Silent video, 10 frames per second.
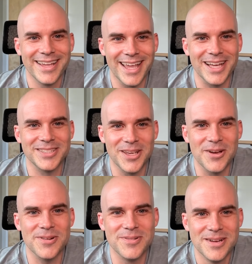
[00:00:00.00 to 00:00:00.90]
Yeah,
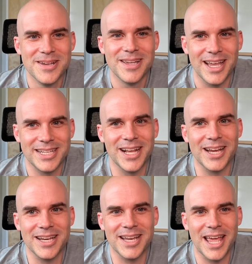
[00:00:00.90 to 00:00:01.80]
so
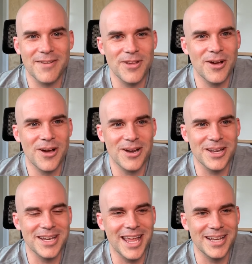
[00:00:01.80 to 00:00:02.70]
excited to have you
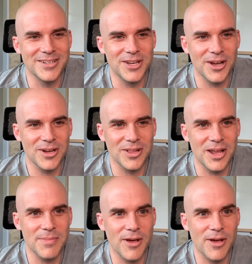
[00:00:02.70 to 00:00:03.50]
on and talk a lot